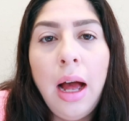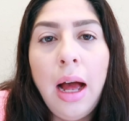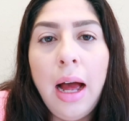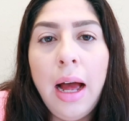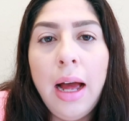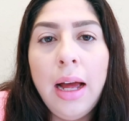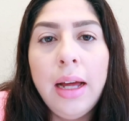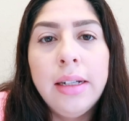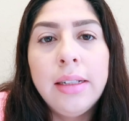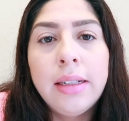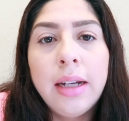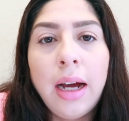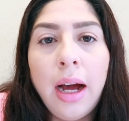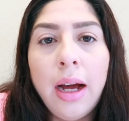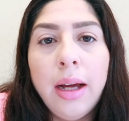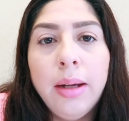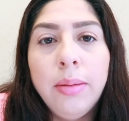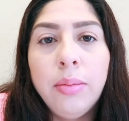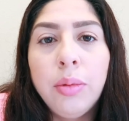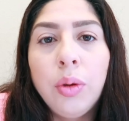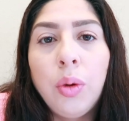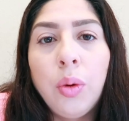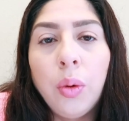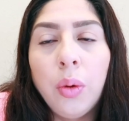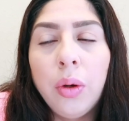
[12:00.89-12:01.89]
and
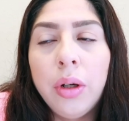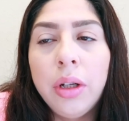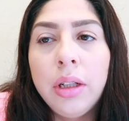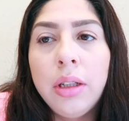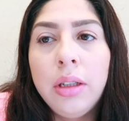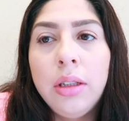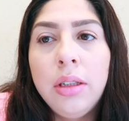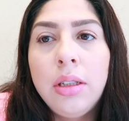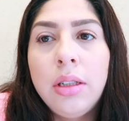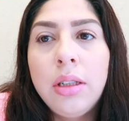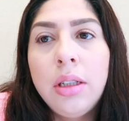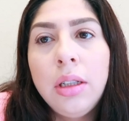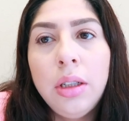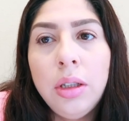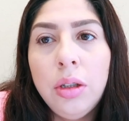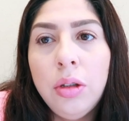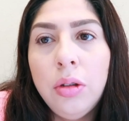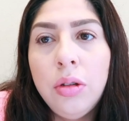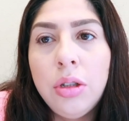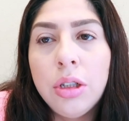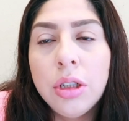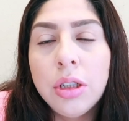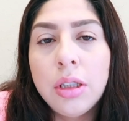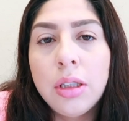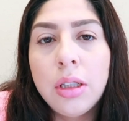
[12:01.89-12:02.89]
I'm going
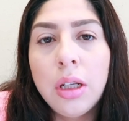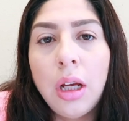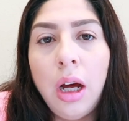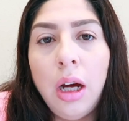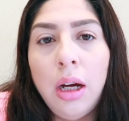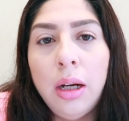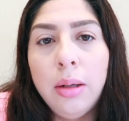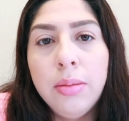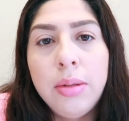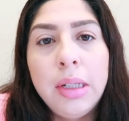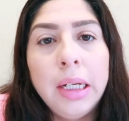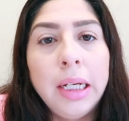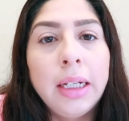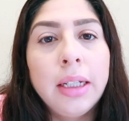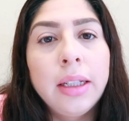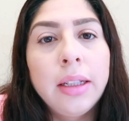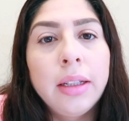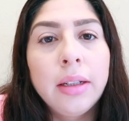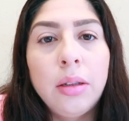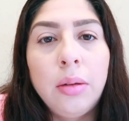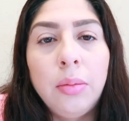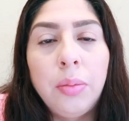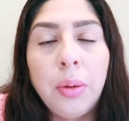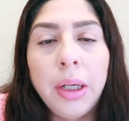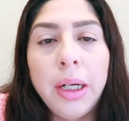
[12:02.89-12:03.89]
to just um, take a
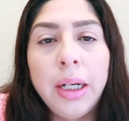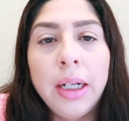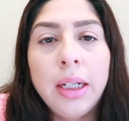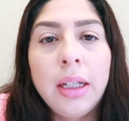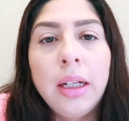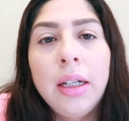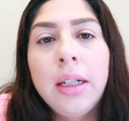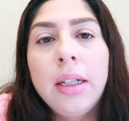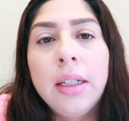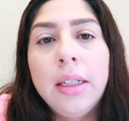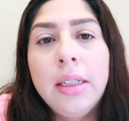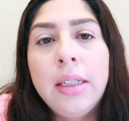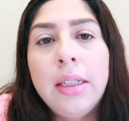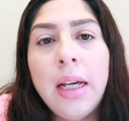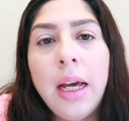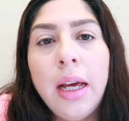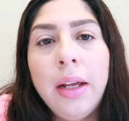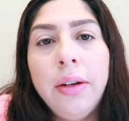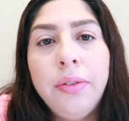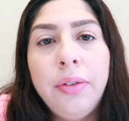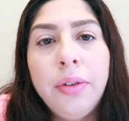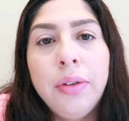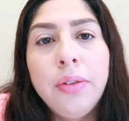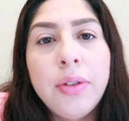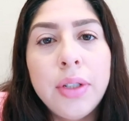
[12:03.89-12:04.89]
little break, like a
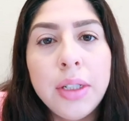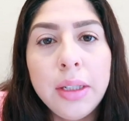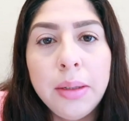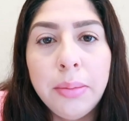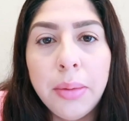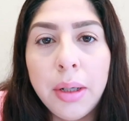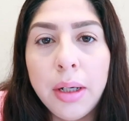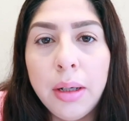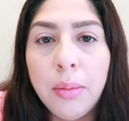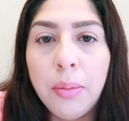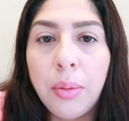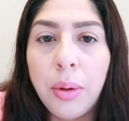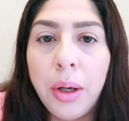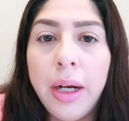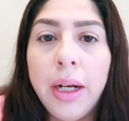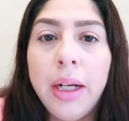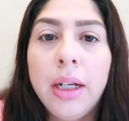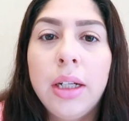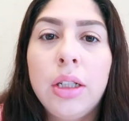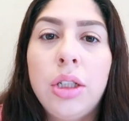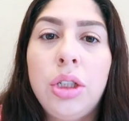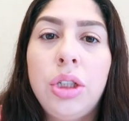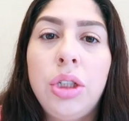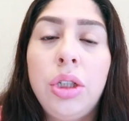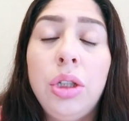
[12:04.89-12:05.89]
10-15 minute
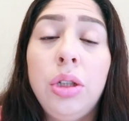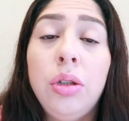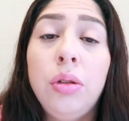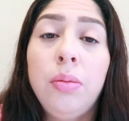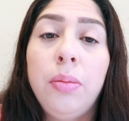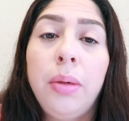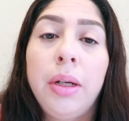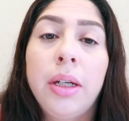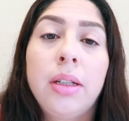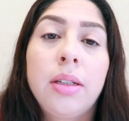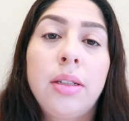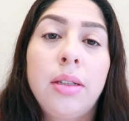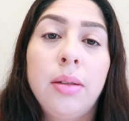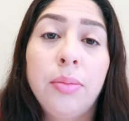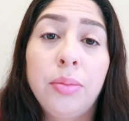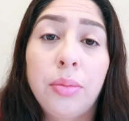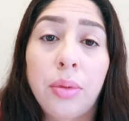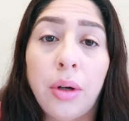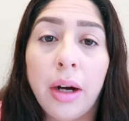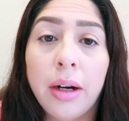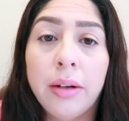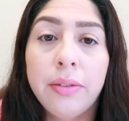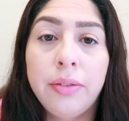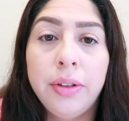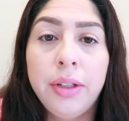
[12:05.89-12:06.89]
break to make some
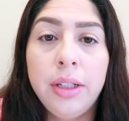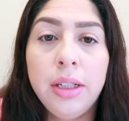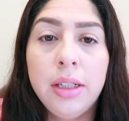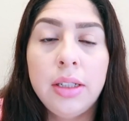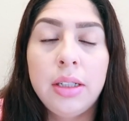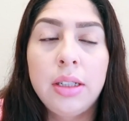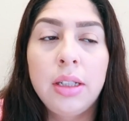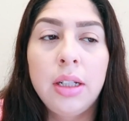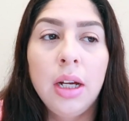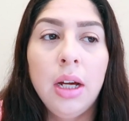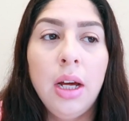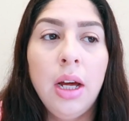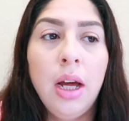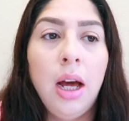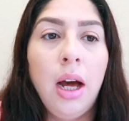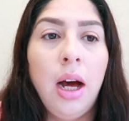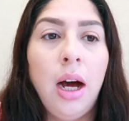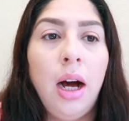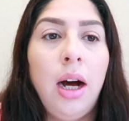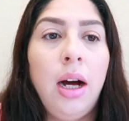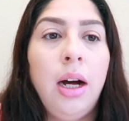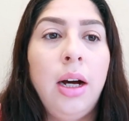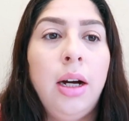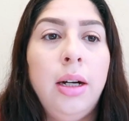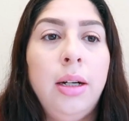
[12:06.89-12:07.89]
breakfast.
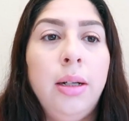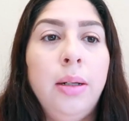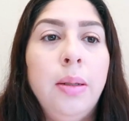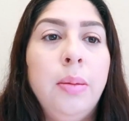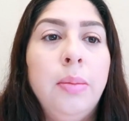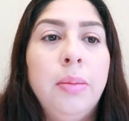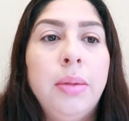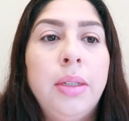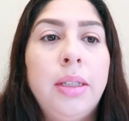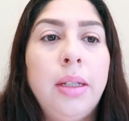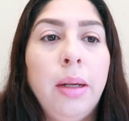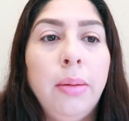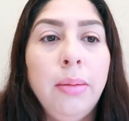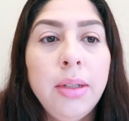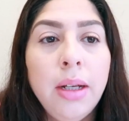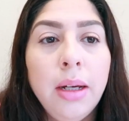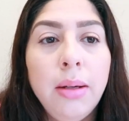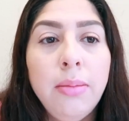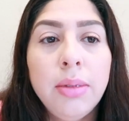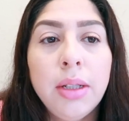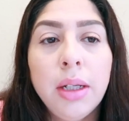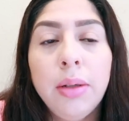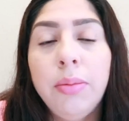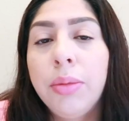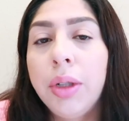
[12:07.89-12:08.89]
Um,
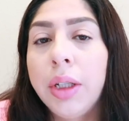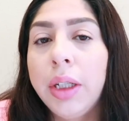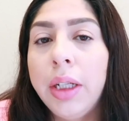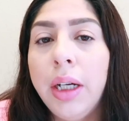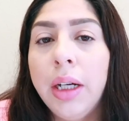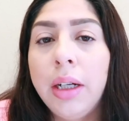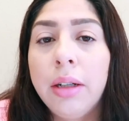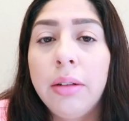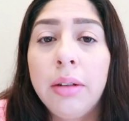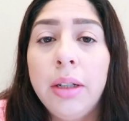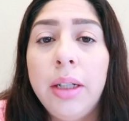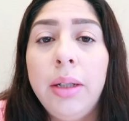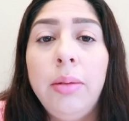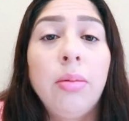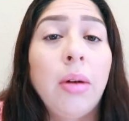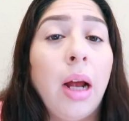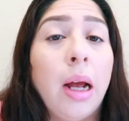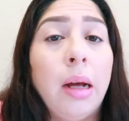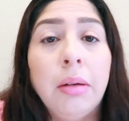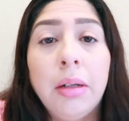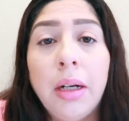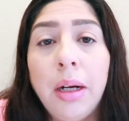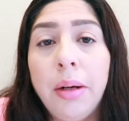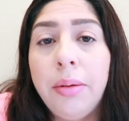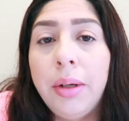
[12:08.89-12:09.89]
sometimes I'm really hungry
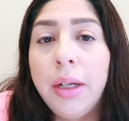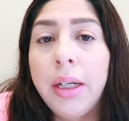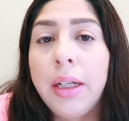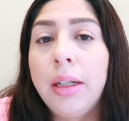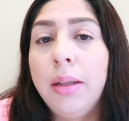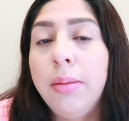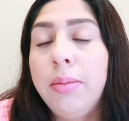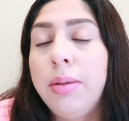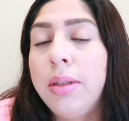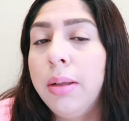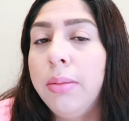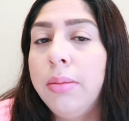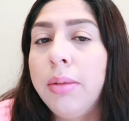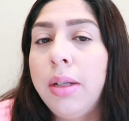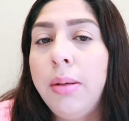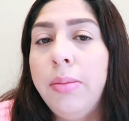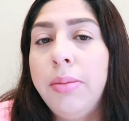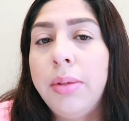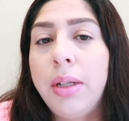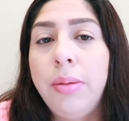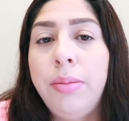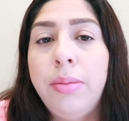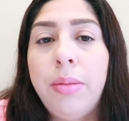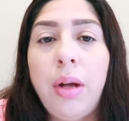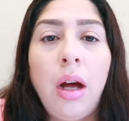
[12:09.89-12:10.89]
right when I wake up,
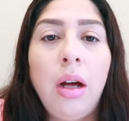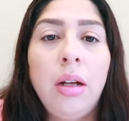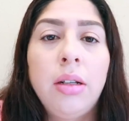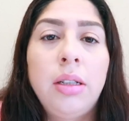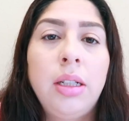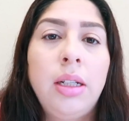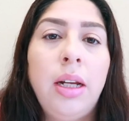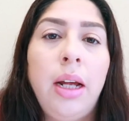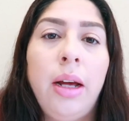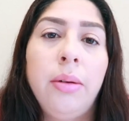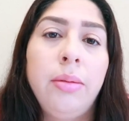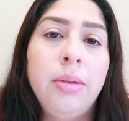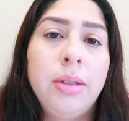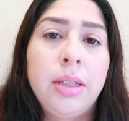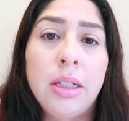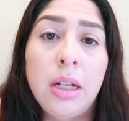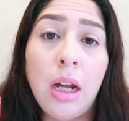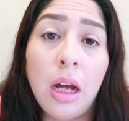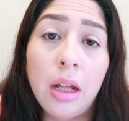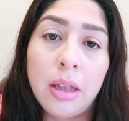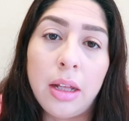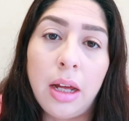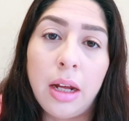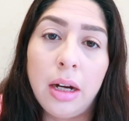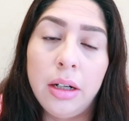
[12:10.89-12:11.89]
sometimes I'm not. Today I was
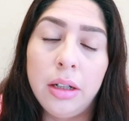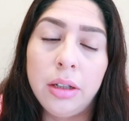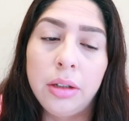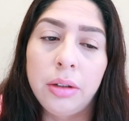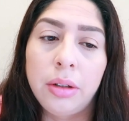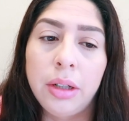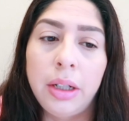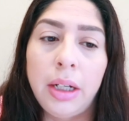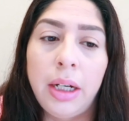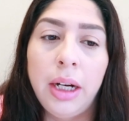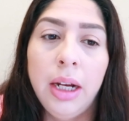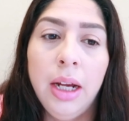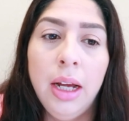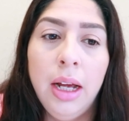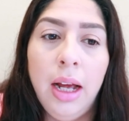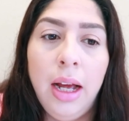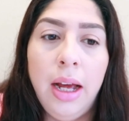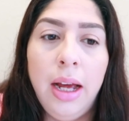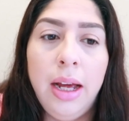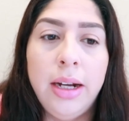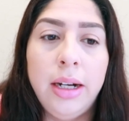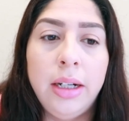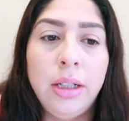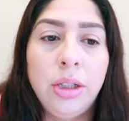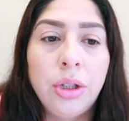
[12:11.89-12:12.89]
not that hungry
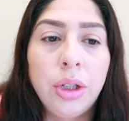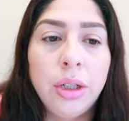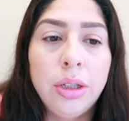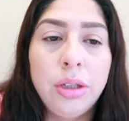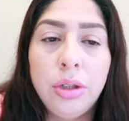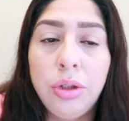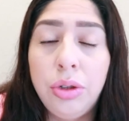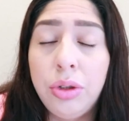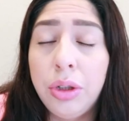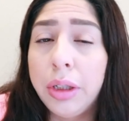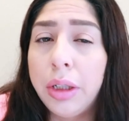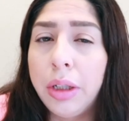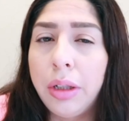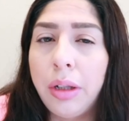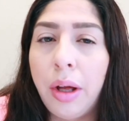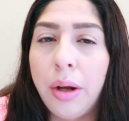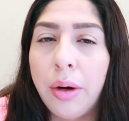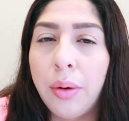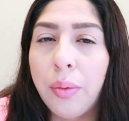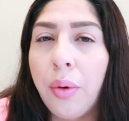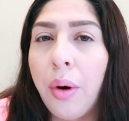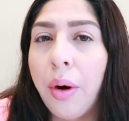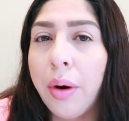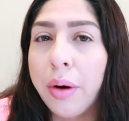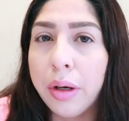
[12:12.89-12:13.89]
and I tried to drink a lot
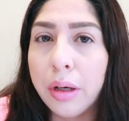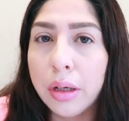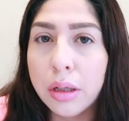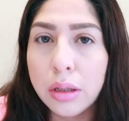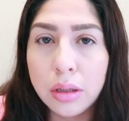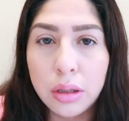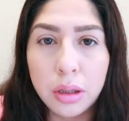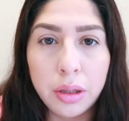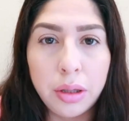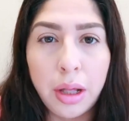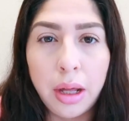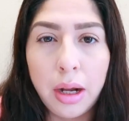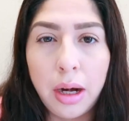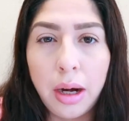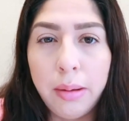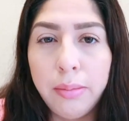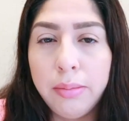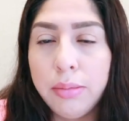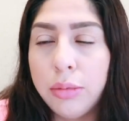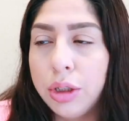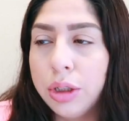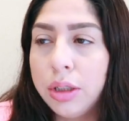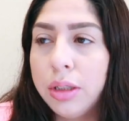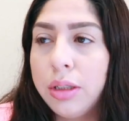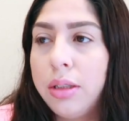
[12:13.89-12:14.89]
of water so that
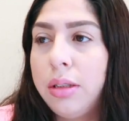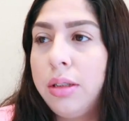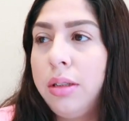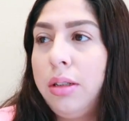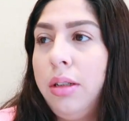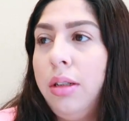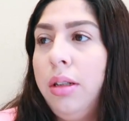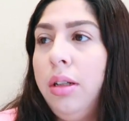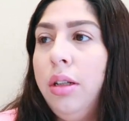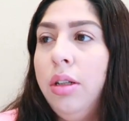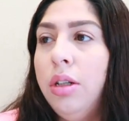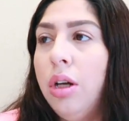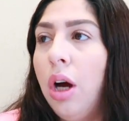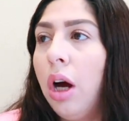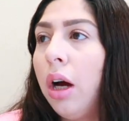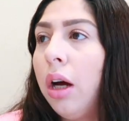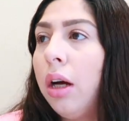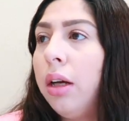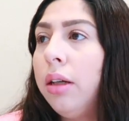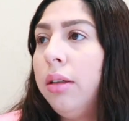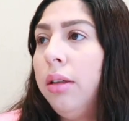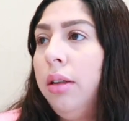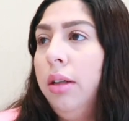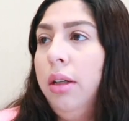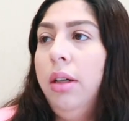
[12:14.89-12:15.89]
I'm just
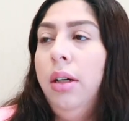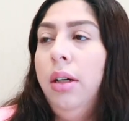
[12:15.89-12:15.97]
not